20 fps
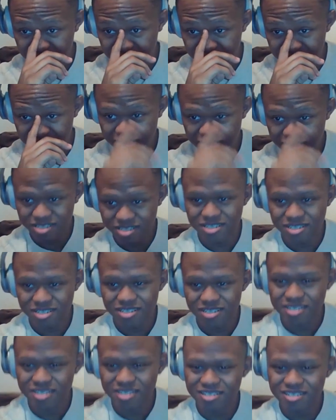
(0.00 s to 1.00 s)

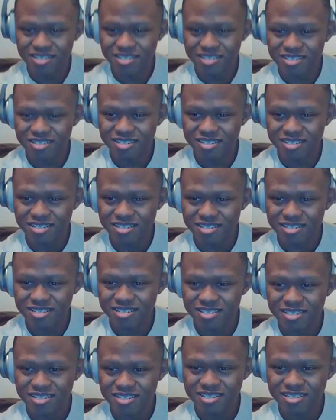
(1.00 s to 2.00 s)

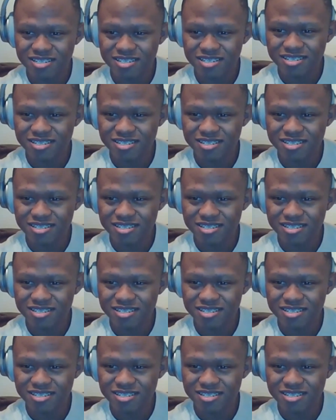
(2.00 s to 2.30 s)
[no speech]